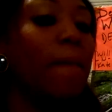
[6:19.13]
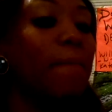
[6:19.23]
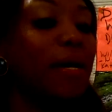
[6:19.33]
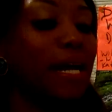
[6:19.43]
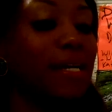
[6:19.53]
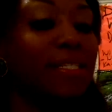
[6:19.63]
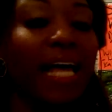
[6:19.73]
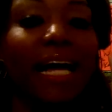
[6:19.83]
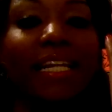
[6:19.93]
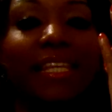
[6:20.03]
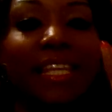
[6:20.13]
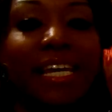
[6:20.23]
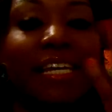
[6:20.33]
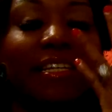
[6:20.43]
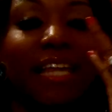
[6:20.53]
because I
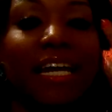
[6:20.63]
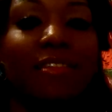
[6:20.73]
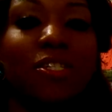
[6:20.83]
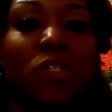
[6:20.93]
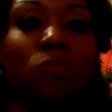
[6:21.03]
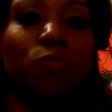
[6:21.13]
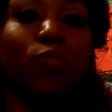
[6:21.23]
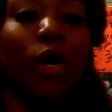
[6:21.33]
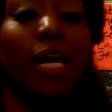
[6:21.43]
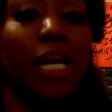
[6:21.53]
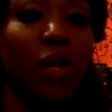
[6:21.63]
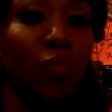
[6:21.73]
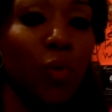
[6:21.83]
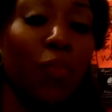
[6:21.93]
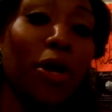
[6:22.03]
think like this ring
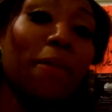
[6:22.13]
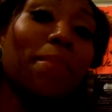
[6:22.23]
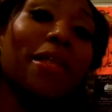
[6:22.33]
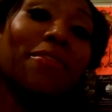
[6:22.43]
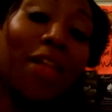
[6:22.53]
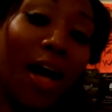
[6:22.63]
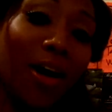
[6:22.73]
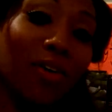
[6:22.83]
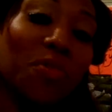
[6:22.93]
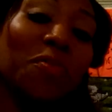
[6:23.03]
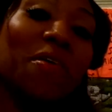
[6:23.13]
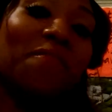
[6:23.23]
will bring me luck with